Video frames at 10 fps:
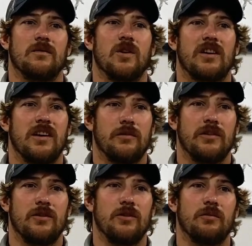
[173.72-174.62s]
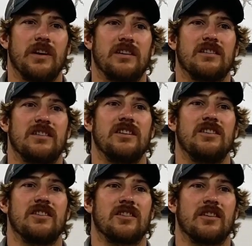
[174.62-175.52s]
can we do to make this
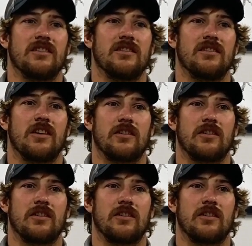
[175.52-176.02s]
easier on our